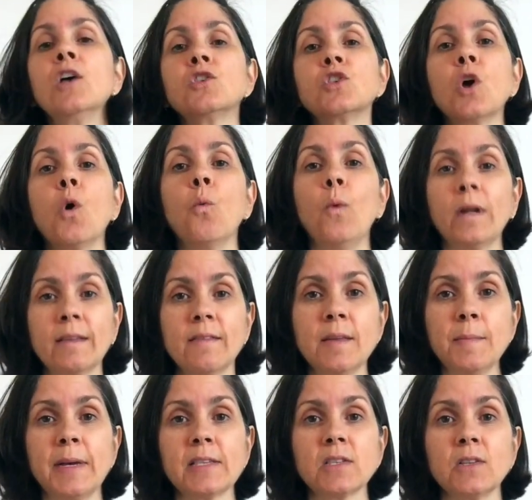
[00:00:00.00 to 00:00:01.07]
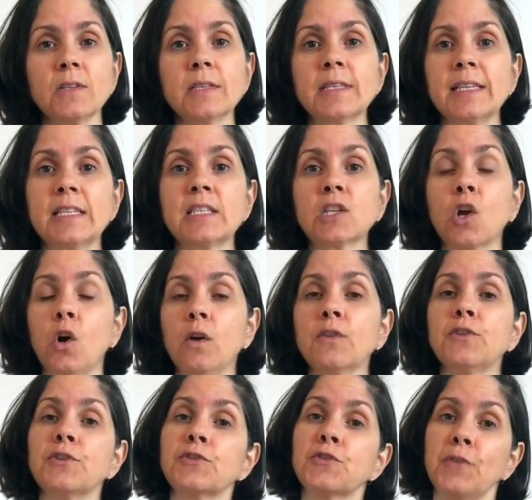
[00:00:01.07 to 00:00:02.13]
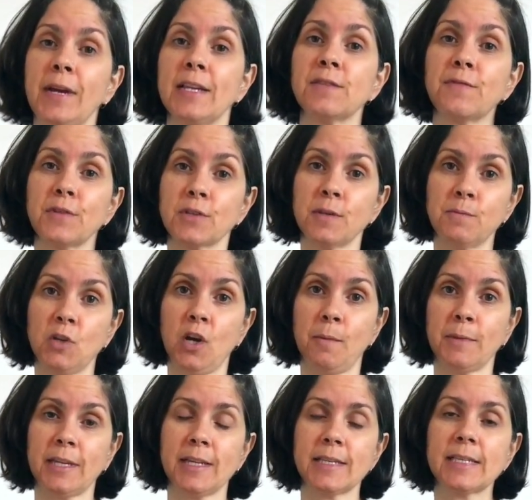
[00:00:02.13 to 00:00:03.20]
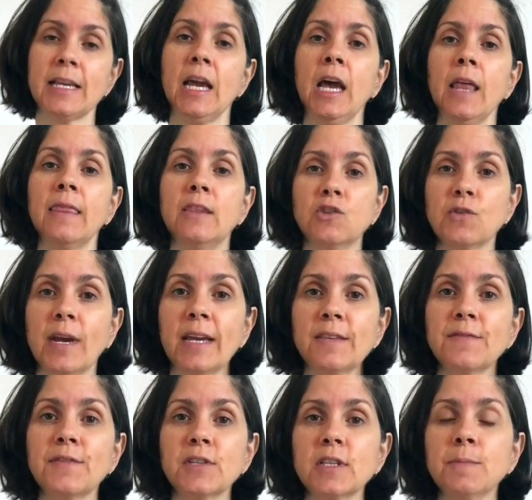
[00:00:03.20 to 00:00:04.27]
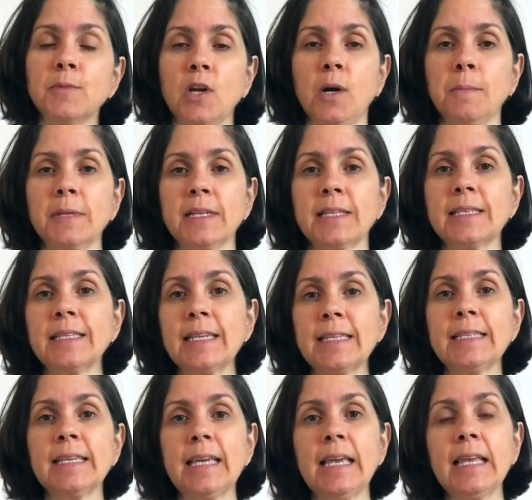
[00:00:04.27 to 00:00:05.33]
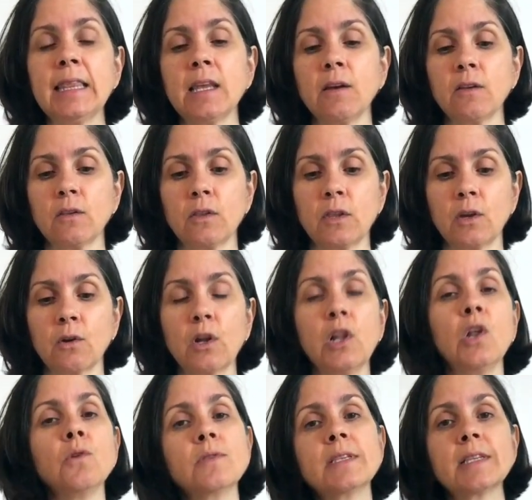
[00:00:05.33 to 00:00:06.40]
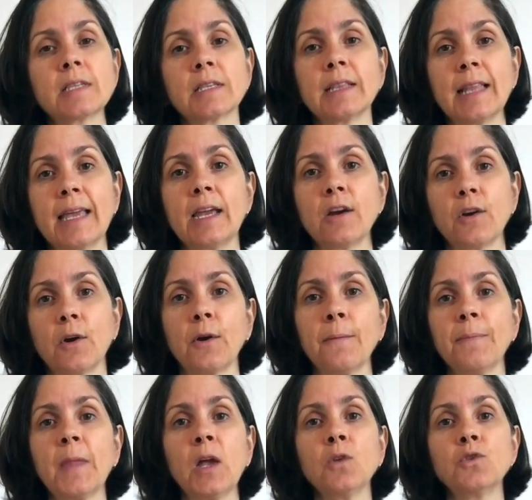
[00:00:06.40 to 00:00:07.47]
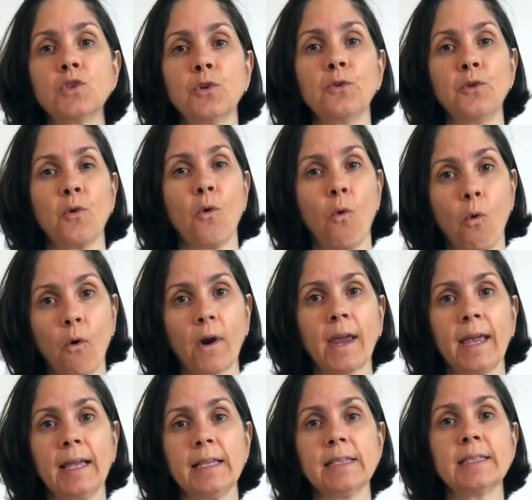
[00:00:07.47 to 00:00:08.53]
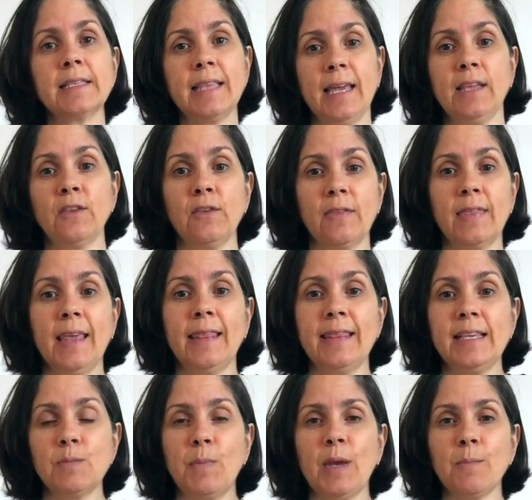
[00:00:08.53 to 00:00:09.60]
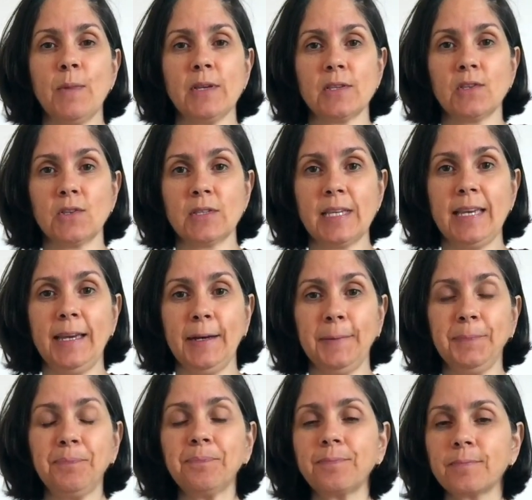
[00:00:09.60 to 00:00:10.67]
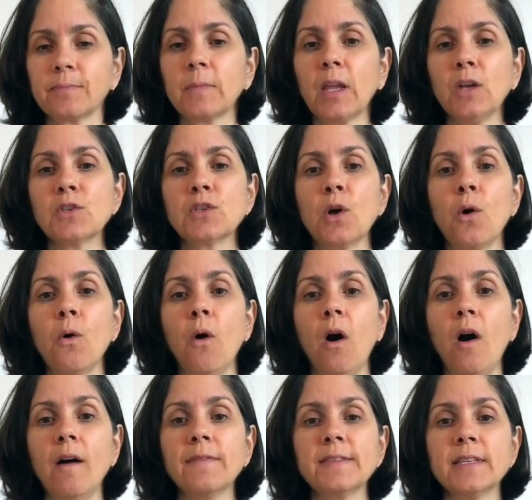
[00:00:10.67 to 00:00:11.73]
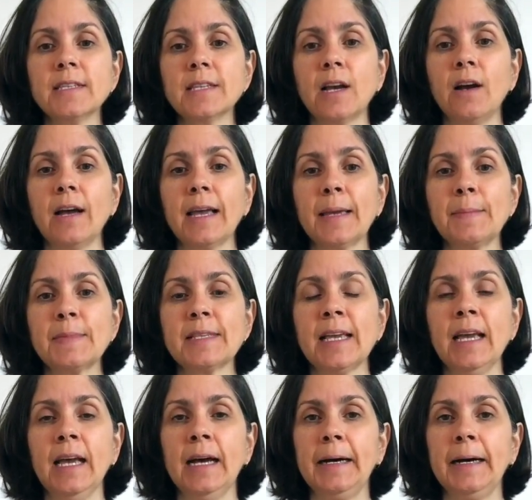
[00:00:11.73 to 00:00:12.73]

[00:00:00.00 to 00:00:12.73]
So one of the muscles is called your transverse abdominis. The transverse abdominis sits in the closest layer to your organs than these big muscles here. So oftentimes